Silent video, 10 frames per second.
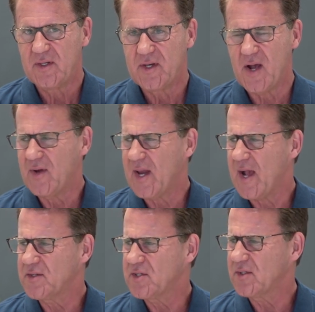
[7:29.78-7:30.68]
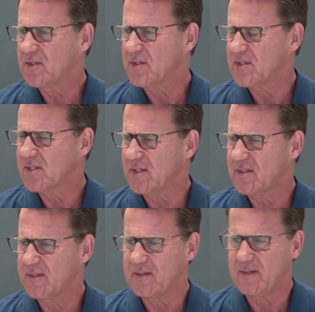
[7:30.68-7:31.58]
Now Elijah could have
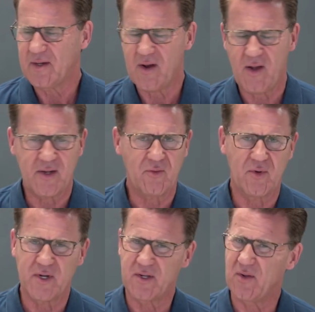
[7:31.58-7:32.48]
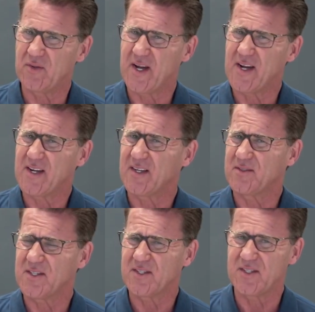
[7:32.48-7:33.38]
said, you know, I don't want to go there.
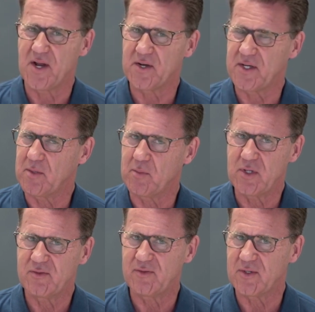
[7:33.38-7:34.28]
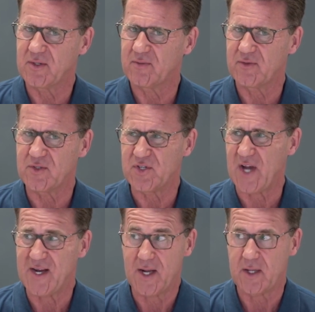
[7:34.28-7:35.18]
Just not in the mood for
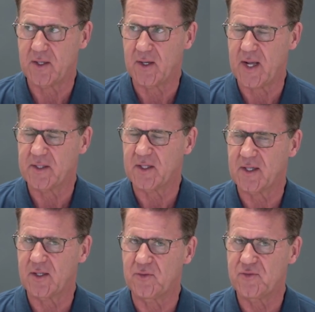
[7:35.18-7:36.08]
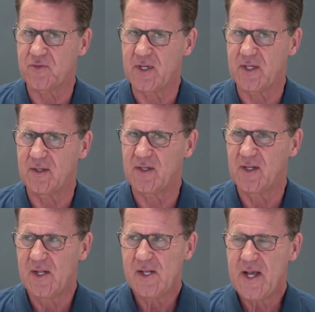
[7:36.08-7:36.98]
Sidon. I don't like that country.
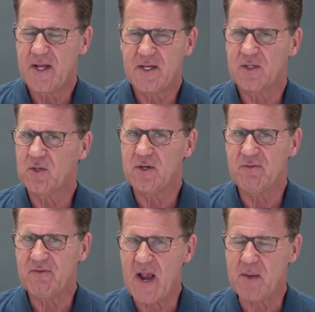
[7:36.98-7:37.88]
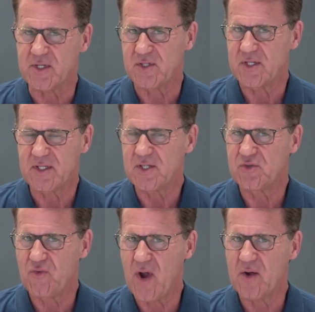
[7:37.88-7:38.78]
And he could have famished in his
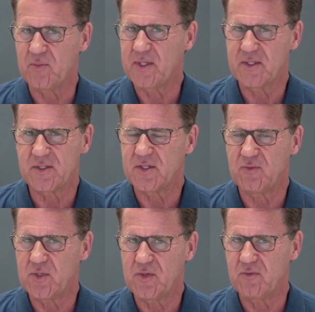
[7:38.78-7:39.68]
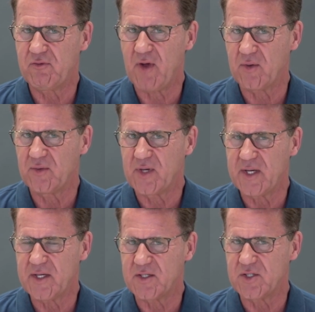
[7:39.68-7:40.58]
drought because he wouldn't follow the
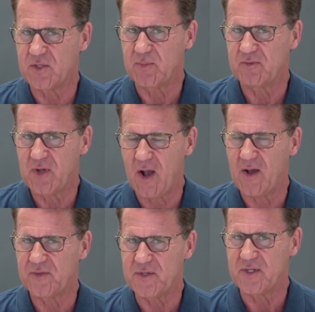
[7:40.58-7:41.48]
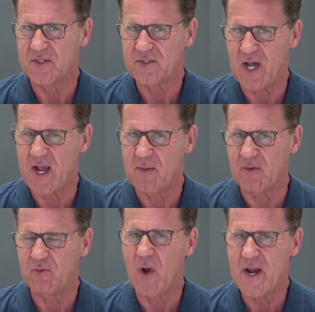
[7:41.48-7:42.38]
leadership of God in the time
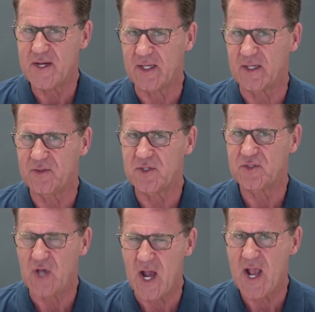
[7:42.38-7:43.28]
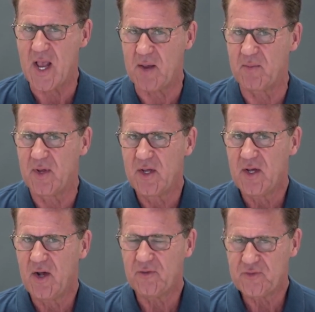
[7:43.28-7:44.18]
of waiting, in the time
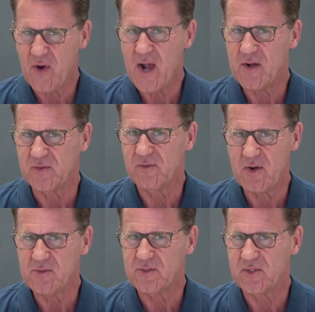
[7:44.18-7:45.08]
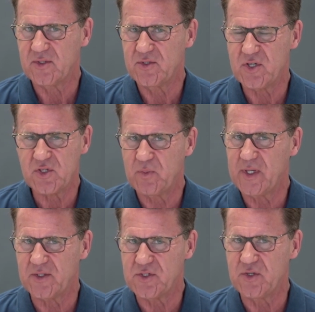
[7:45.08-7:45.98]
of drought. Folks, just
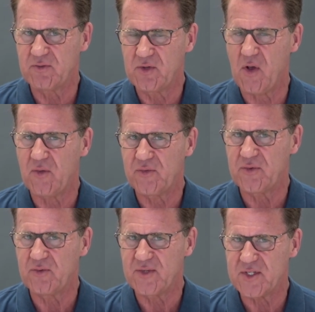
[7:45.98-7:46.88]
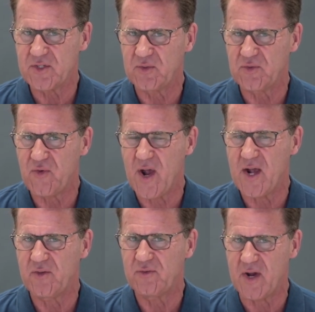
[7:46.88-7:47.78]
because you've gone through physical
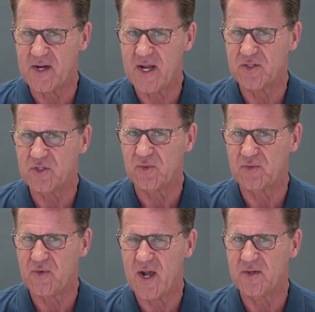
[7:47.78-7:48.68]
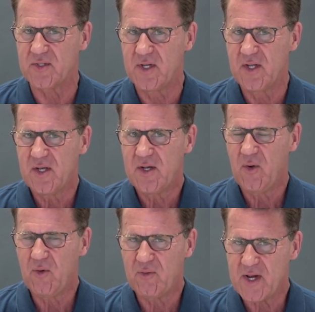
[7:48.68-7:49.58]
drought, financial drought,
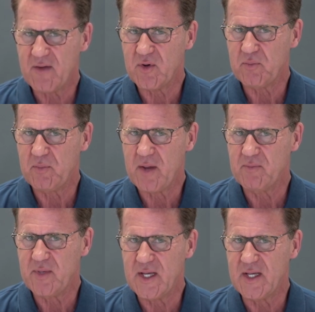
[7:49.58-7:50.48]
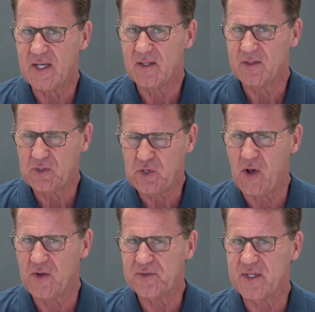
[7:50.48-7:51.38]
or whatever it may be,
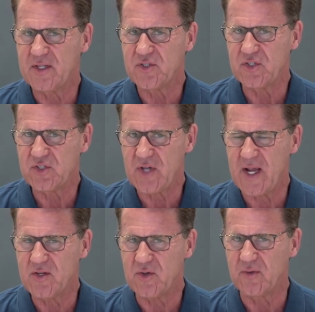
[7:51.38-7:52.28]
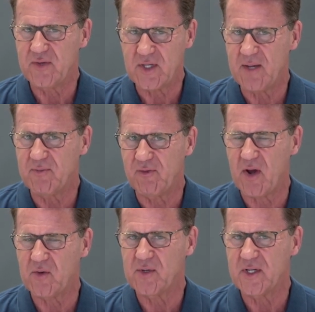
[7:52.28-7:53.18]
God can sustain you if you keep
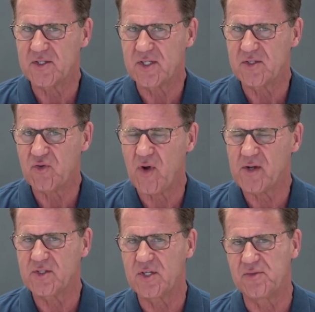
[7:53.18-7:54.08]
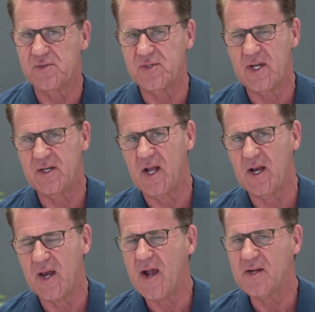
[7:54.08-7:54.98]
following His instructions. And
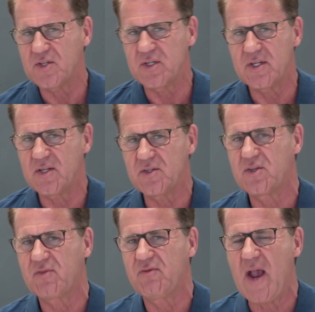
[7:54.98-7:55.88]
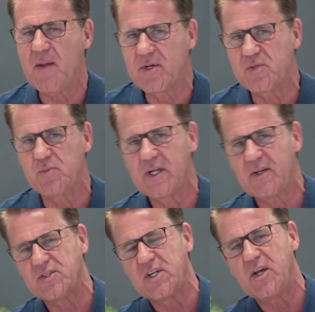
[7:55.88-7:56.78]
Elijah didn't famish
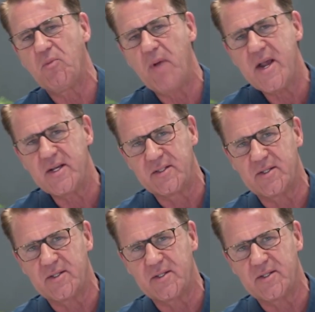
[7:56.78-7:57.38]
because he obeyed.